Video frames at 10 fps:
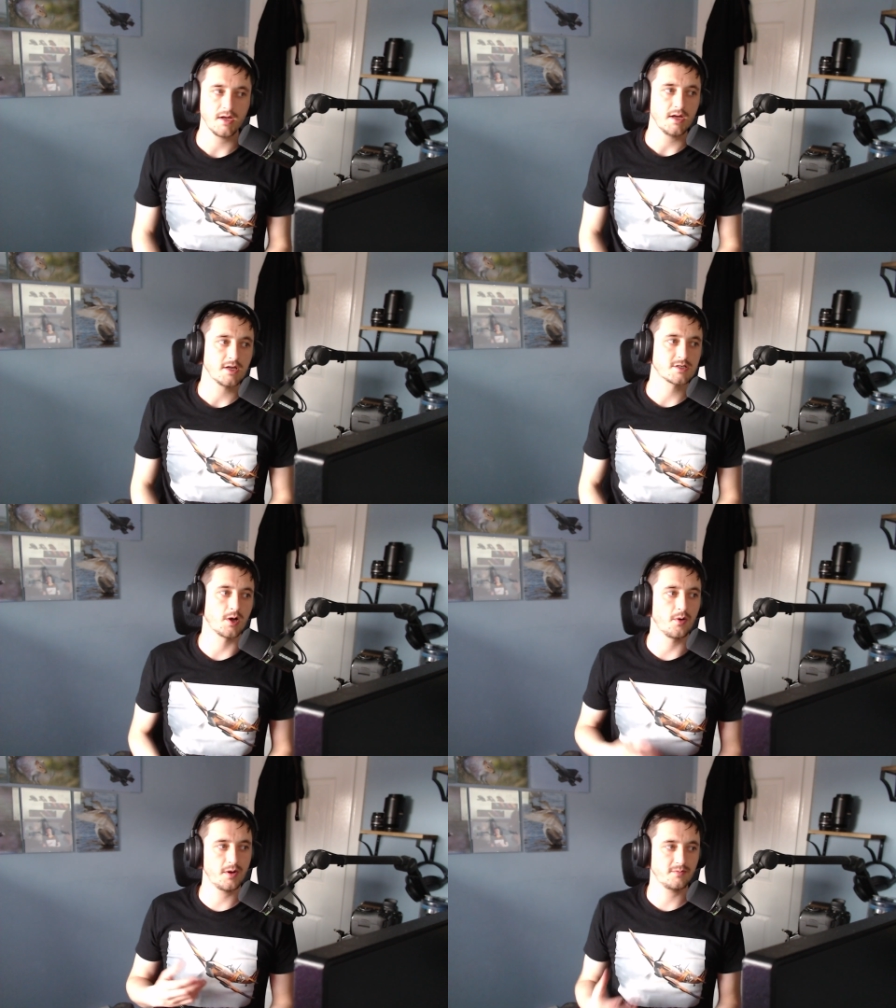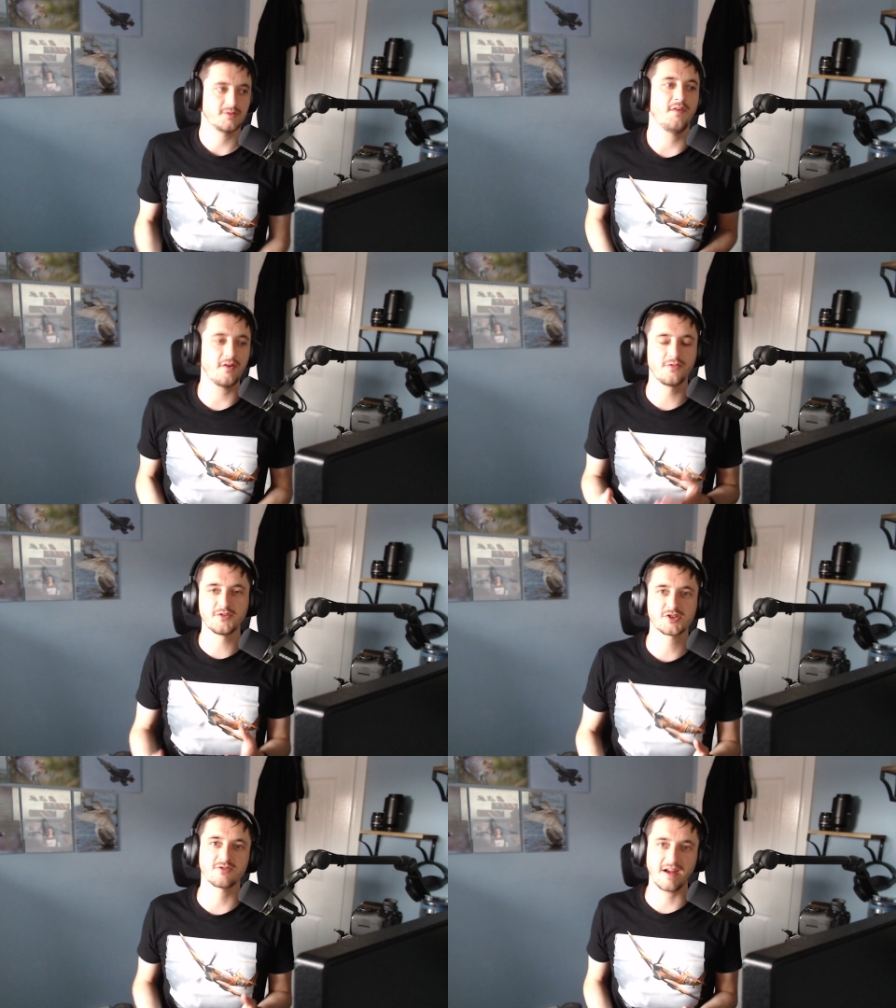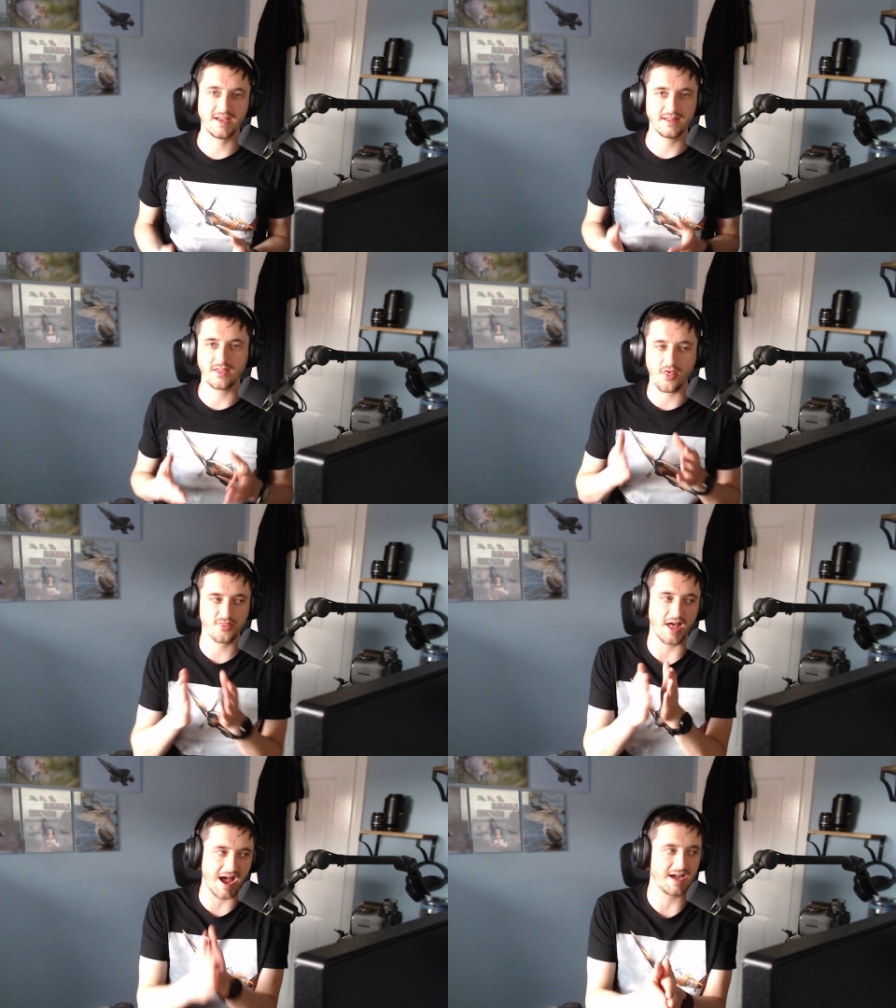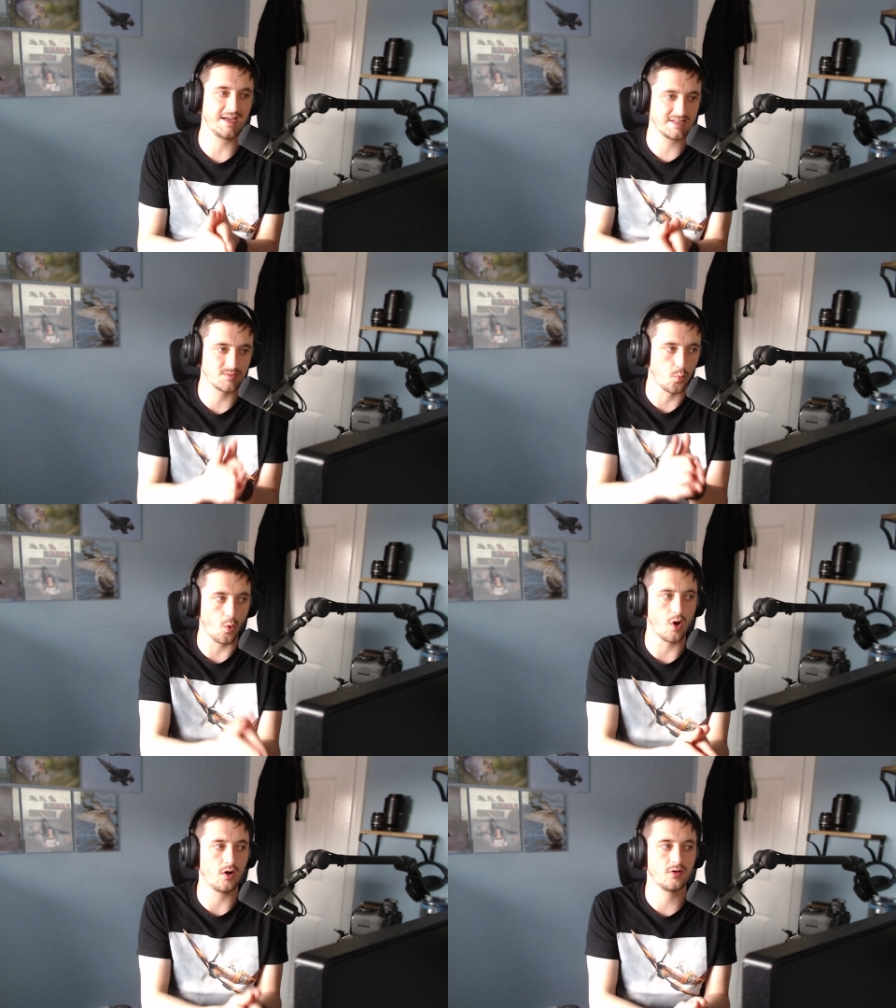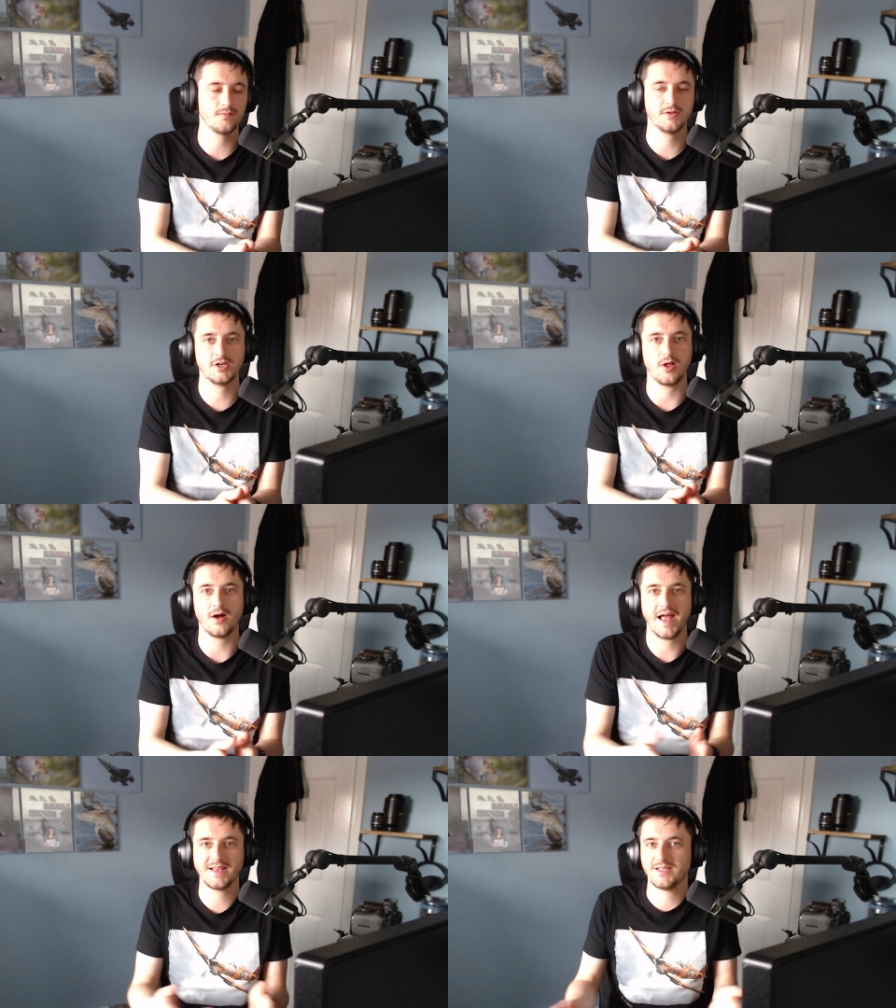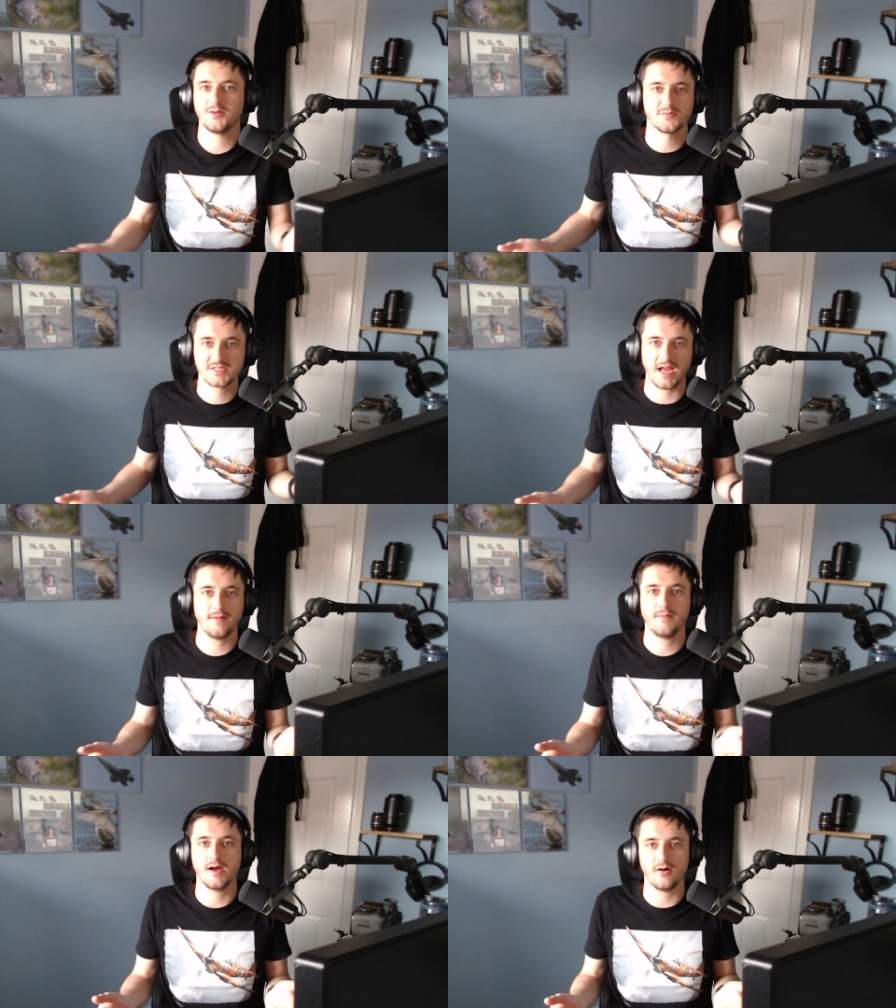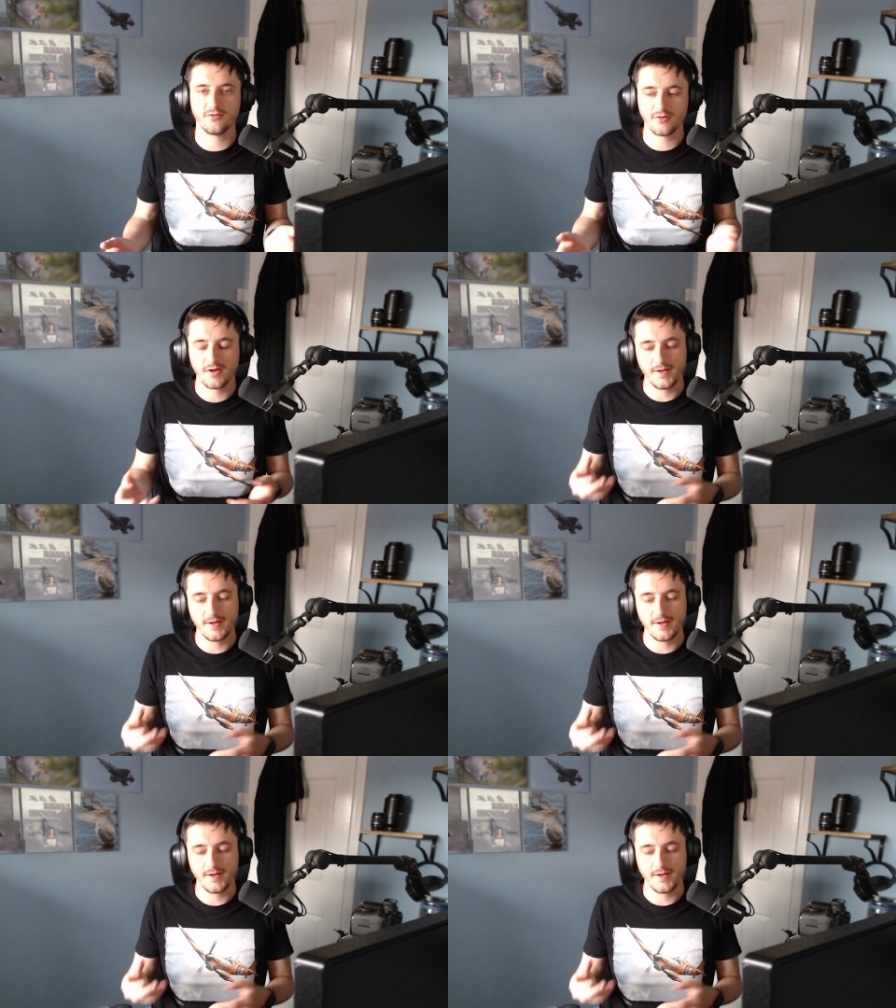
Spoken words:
So it was very frustrating that is what, you know, ended up setting me off.